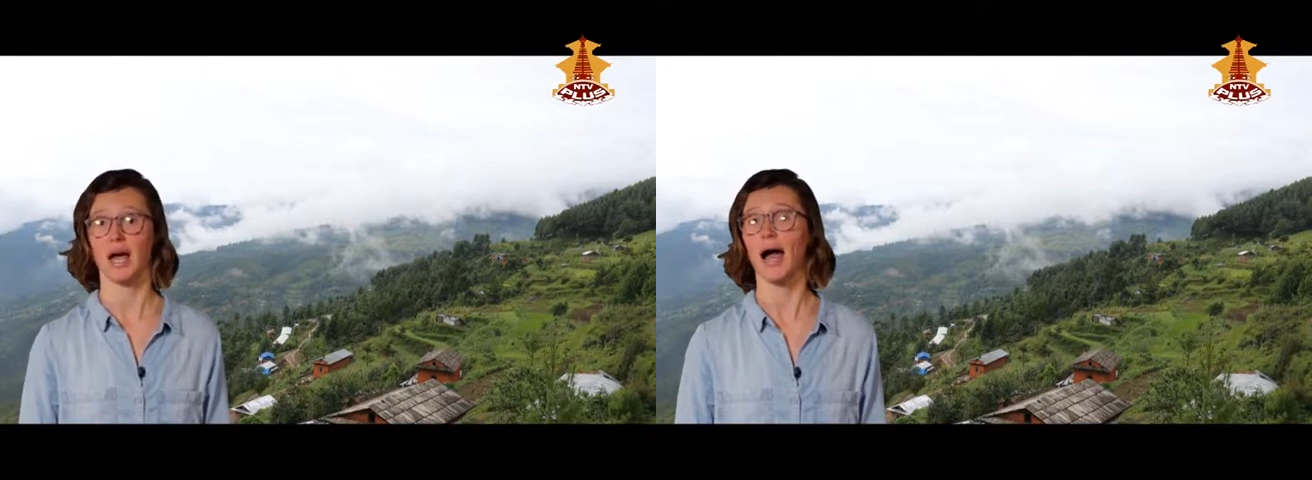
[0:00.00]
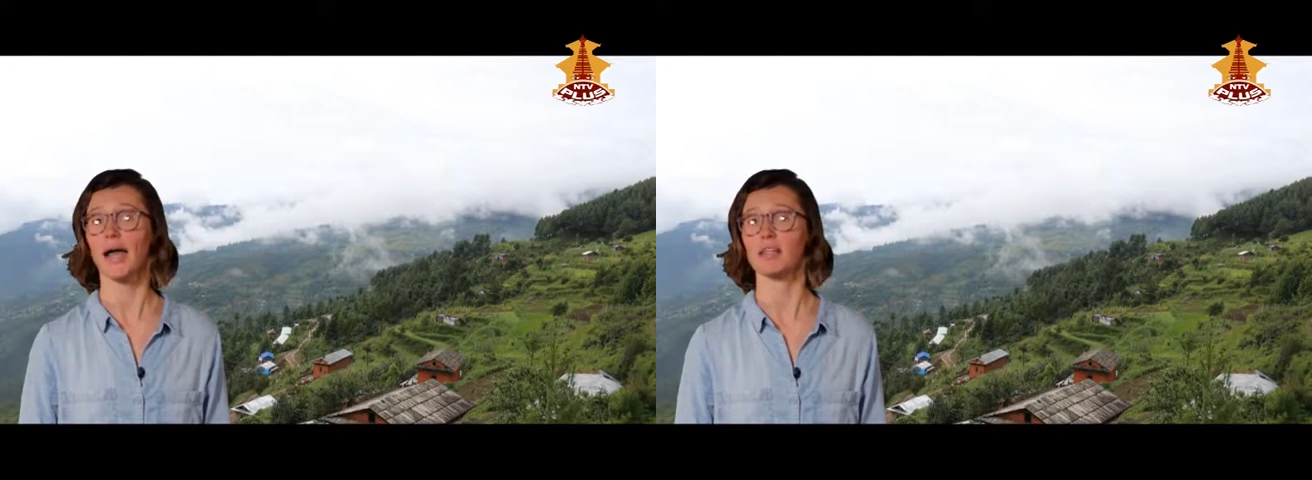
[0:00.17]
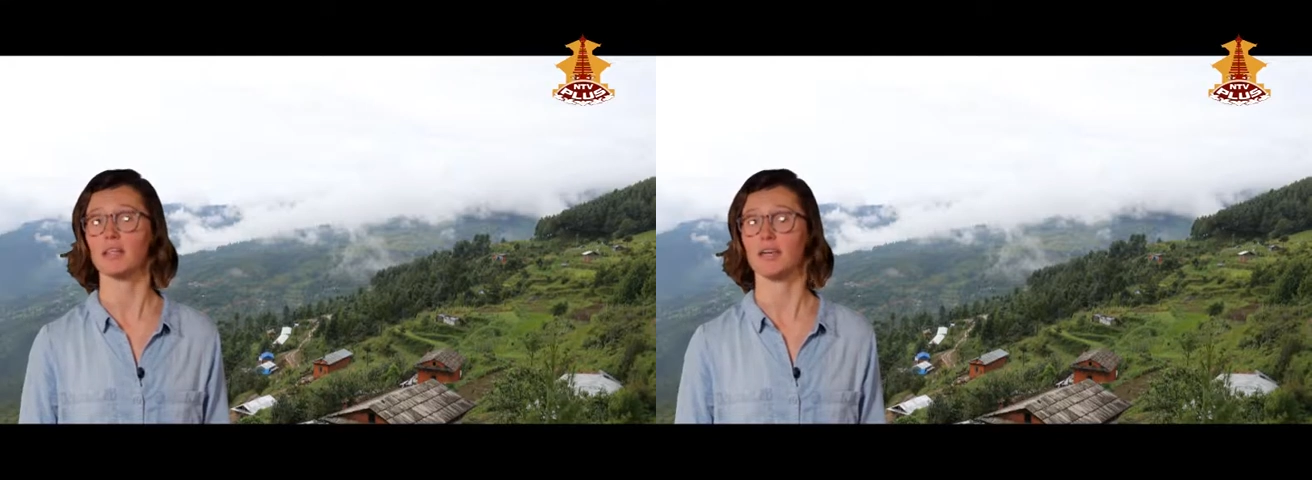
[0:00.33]
and
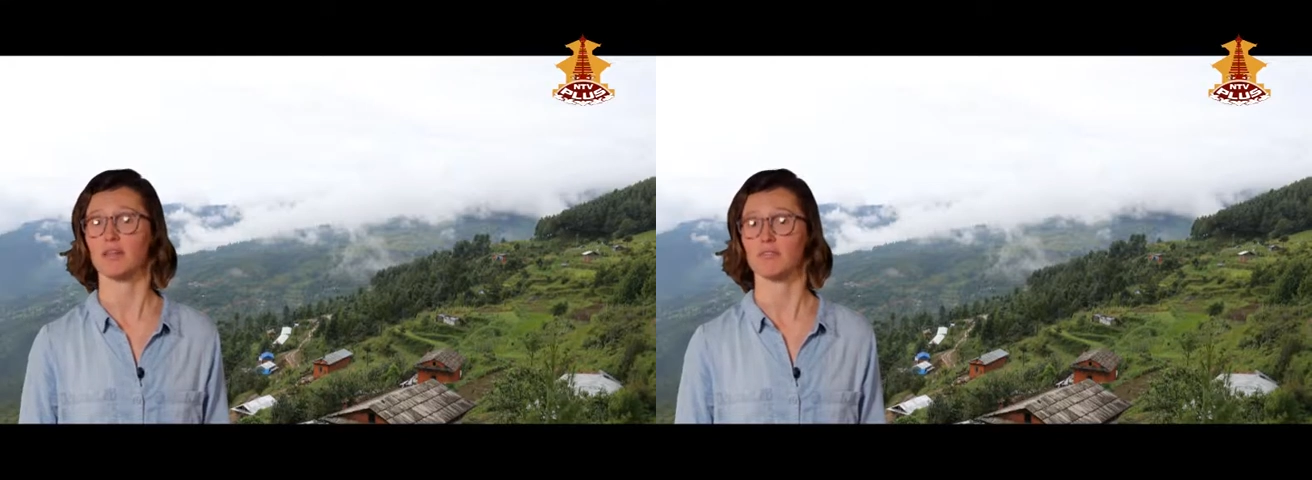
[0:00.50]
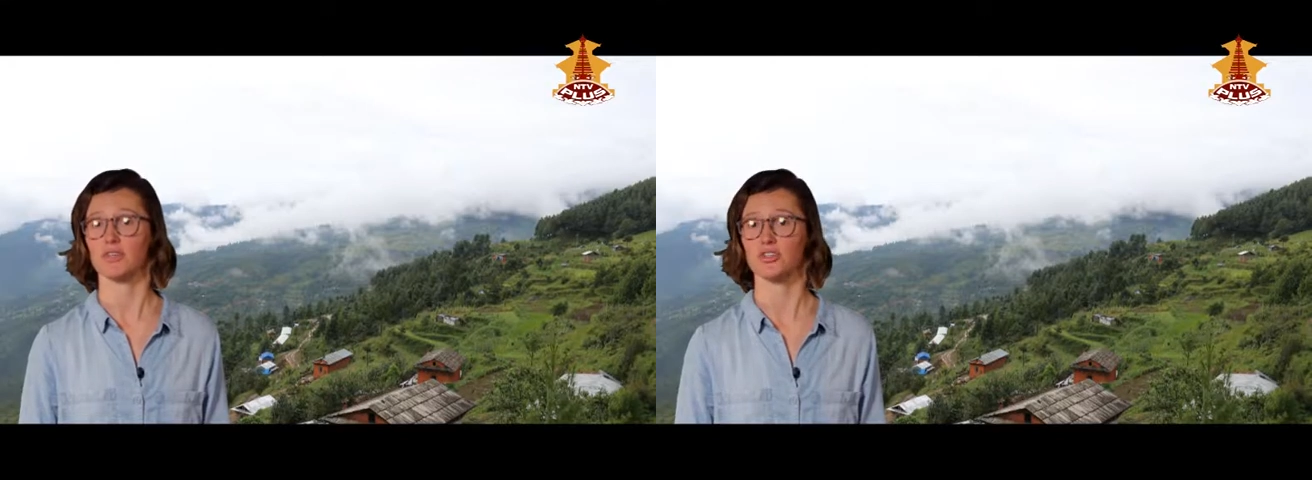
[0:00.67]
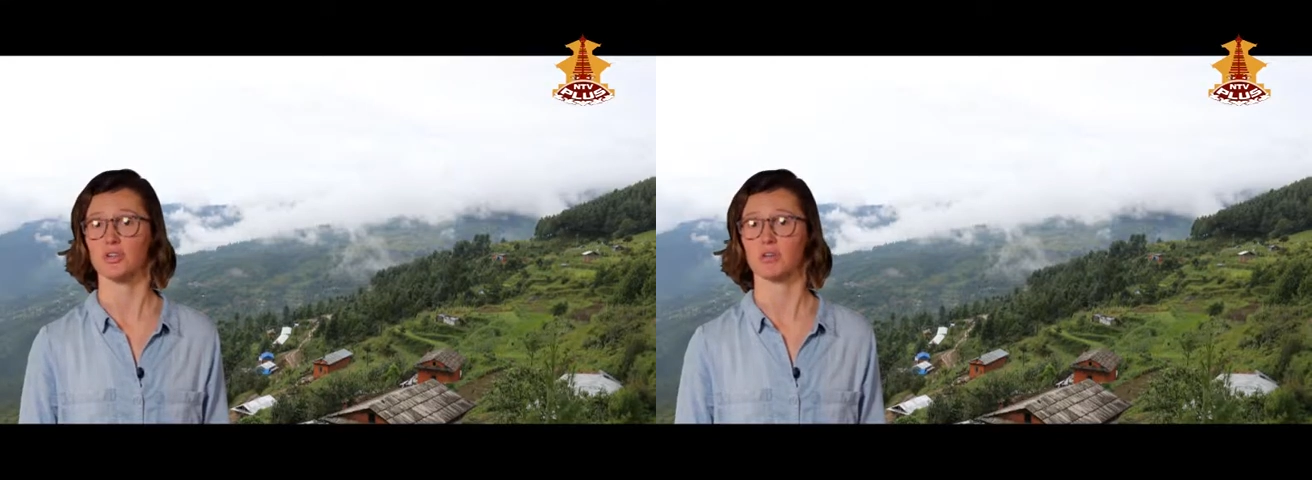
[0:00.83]
highly
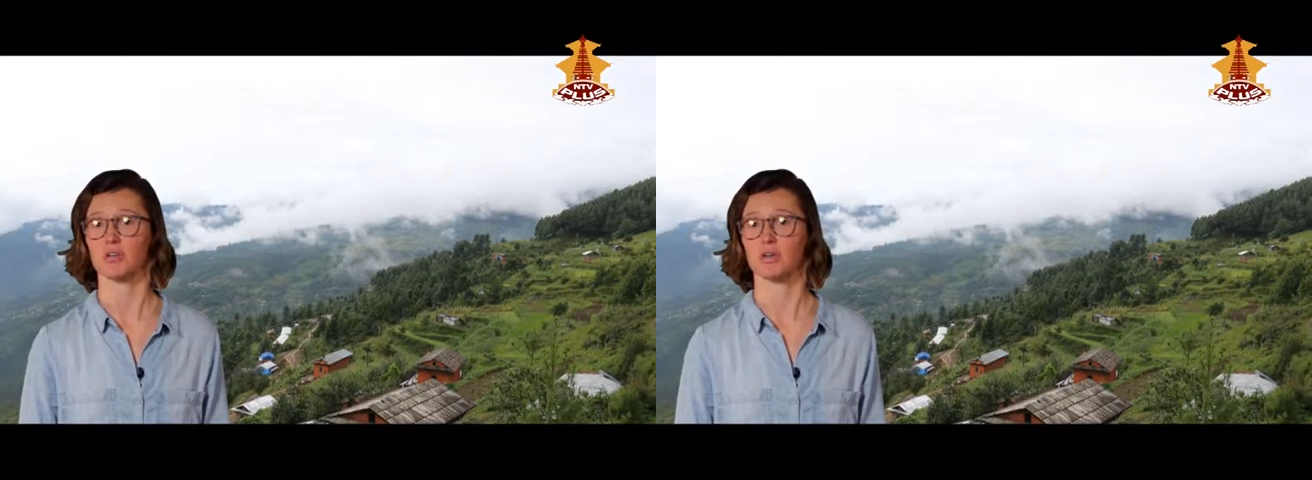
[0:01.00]
inefficient.